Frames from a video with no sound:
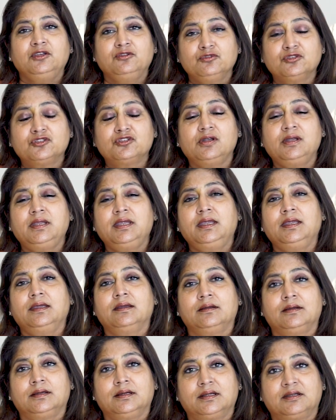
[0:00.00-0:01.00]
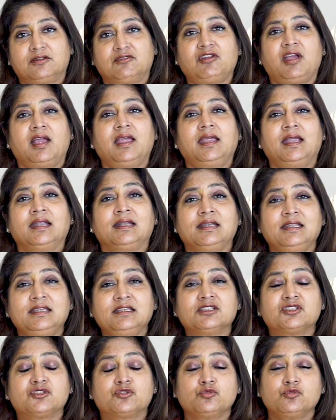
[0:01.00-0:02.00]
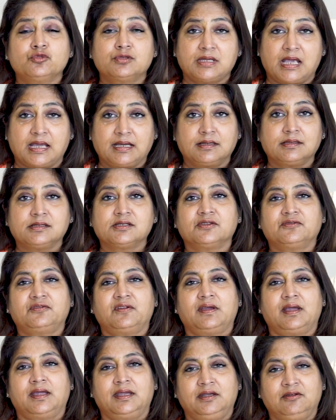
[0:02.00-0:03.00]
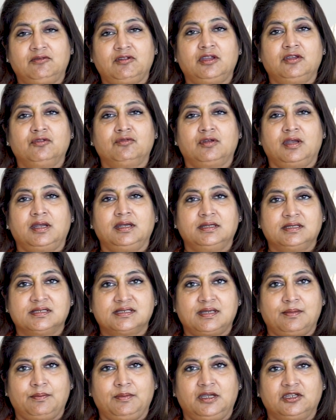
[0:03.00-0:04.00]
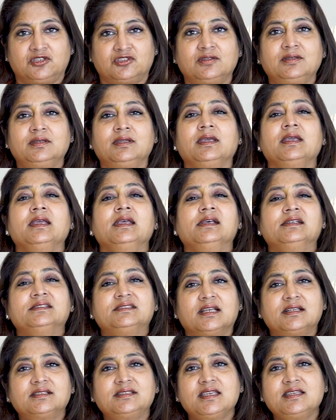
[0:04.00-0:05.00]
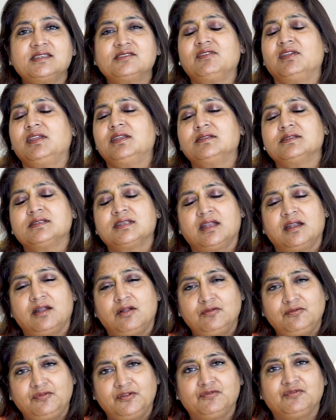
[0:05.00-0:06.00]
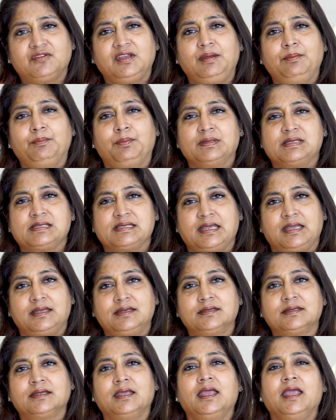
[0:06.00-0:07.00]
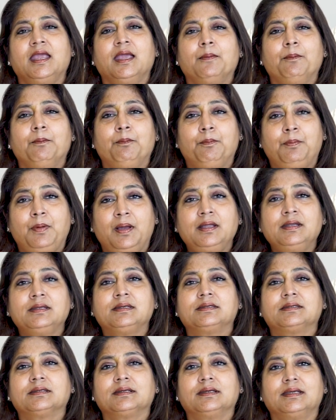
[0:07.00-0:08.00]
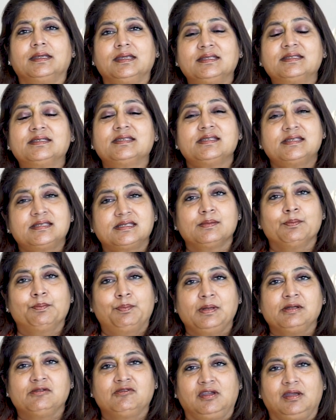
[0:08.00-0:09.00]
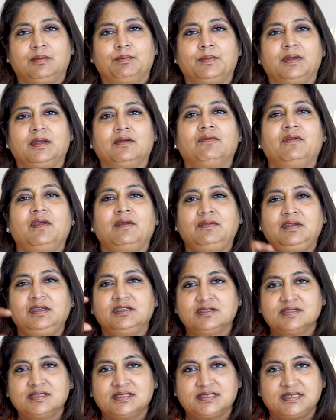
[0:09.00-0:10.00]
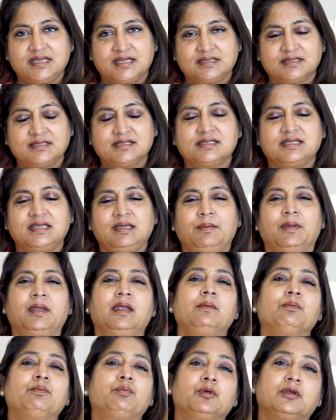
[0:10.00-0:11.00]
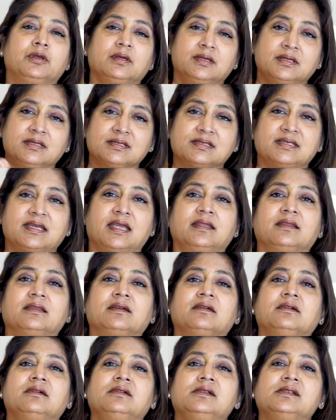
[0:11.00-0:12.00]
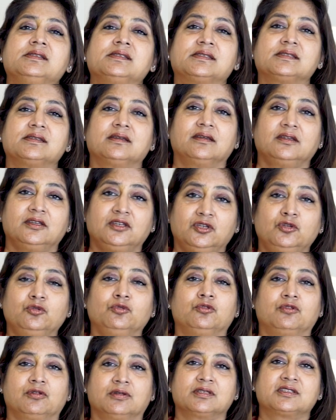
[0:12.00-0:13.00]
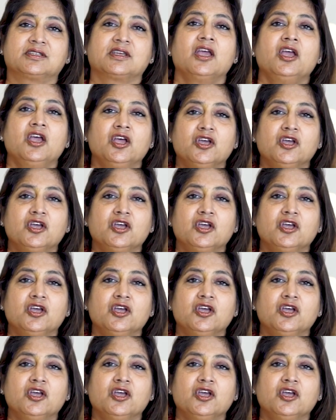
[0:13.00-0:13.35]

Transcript: usually try at least 2 cycles of intrauterine insemination. Success rate is around 15%, but it's a simple treatment where we just take the semen and put it inside the girl's uterus